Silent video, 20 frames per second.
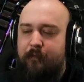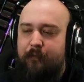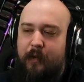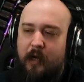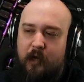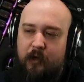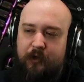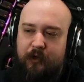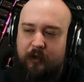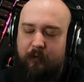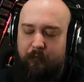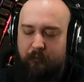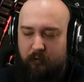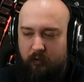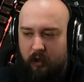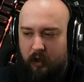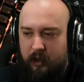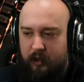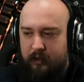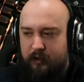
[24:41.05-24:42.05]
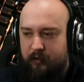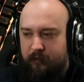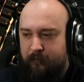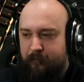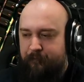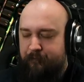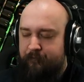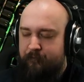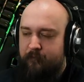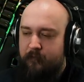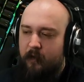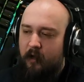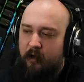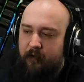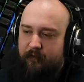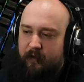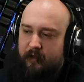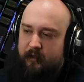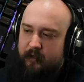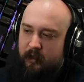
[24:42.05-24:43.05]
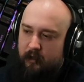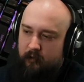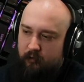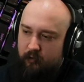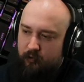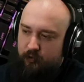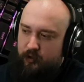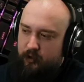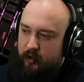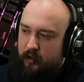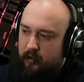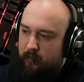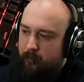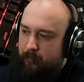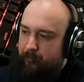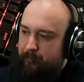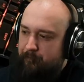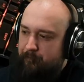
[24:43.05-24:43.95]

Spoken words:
bears the brunt of that dilution.